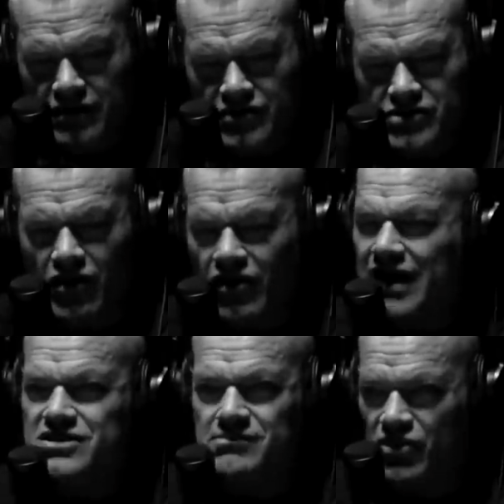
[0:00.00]
There's all
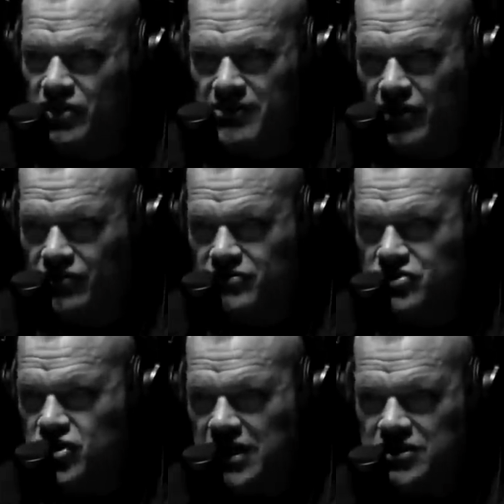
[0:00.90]
kinds of book about
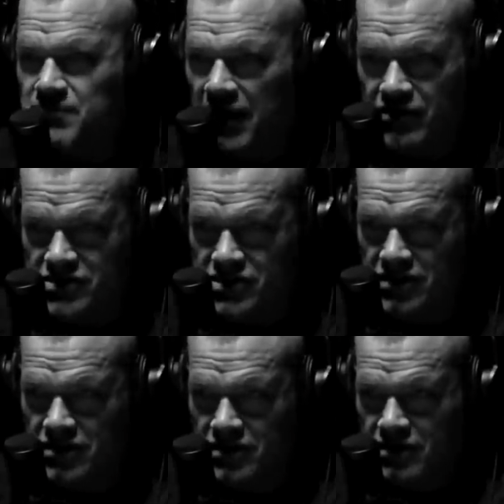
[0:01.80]
transparency.
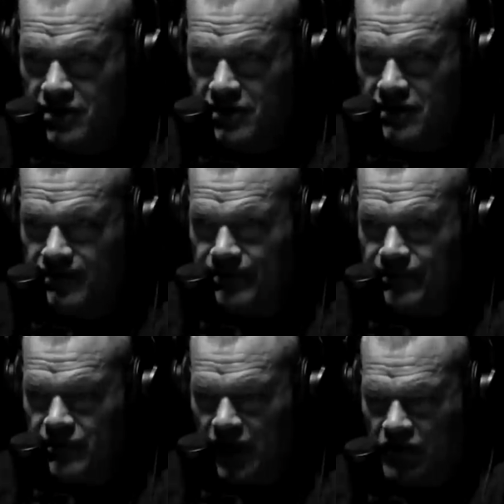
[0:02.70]
Yeah.
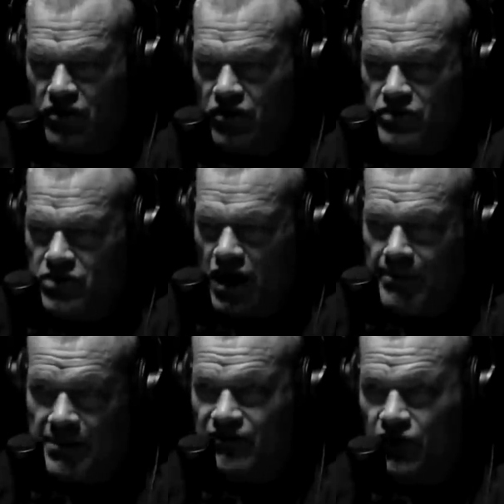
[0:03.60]
Like, oh, you got to
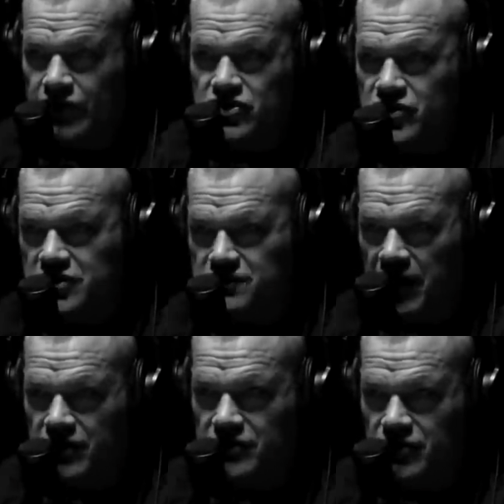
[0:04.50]
be fully
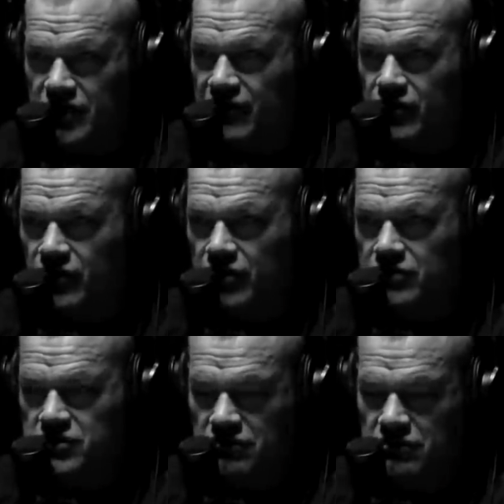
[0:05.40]
transparent with everyone.
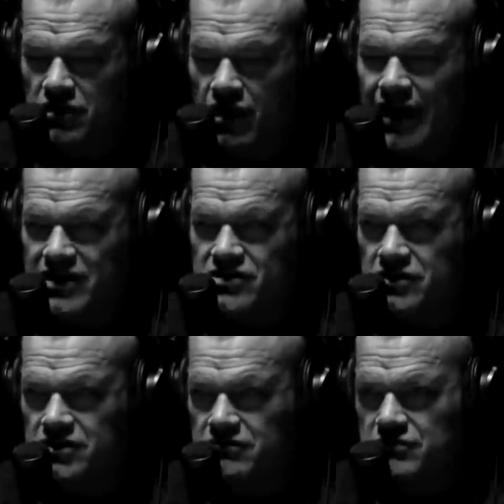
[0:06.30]
Like, mm. no,
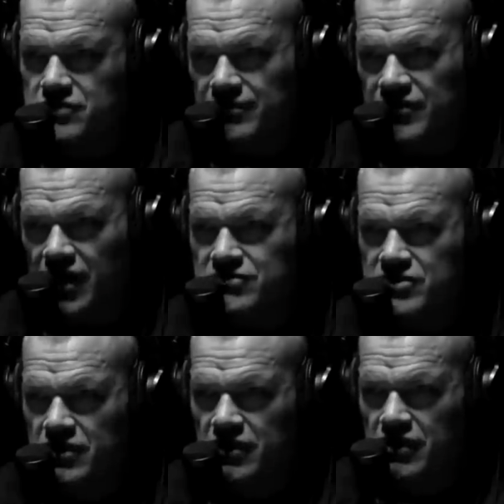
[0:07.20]
actually,
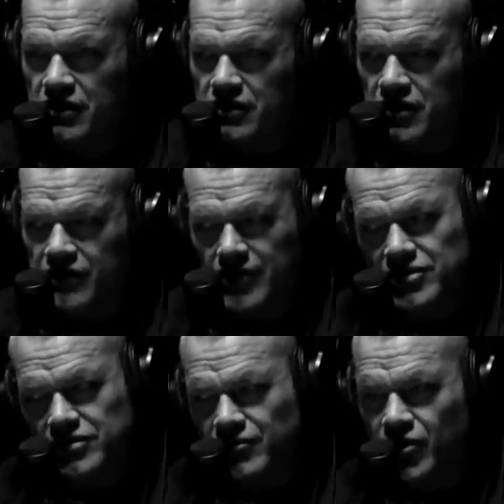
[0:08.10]
sometimes if I'm a
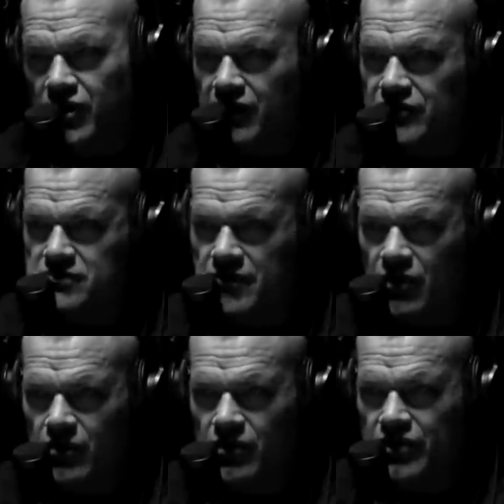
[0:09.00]
little more nervous about
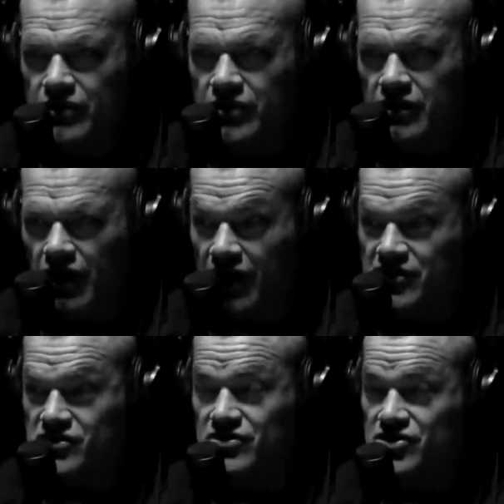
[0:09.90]
what we're doing and I
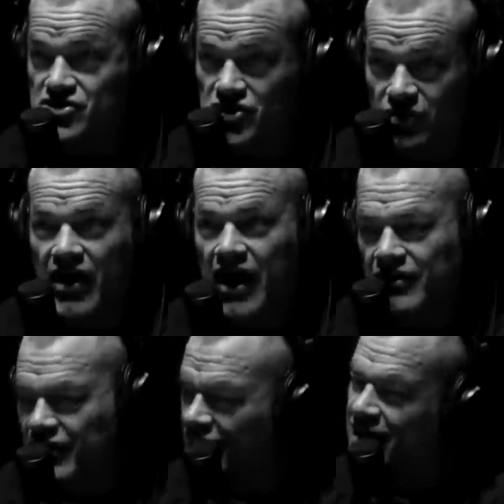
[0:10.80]
start to show
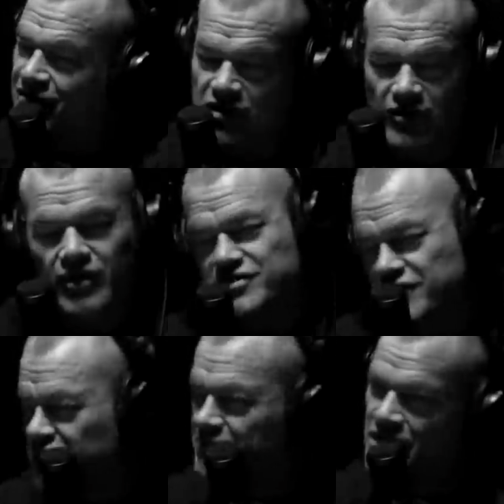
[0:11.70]
that, everyone's
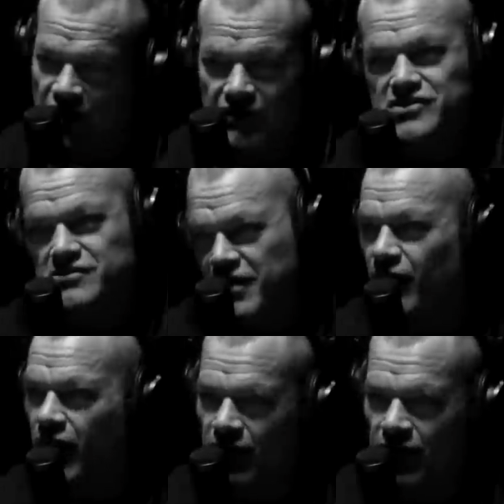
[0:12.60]
going to be nervous yeah. about what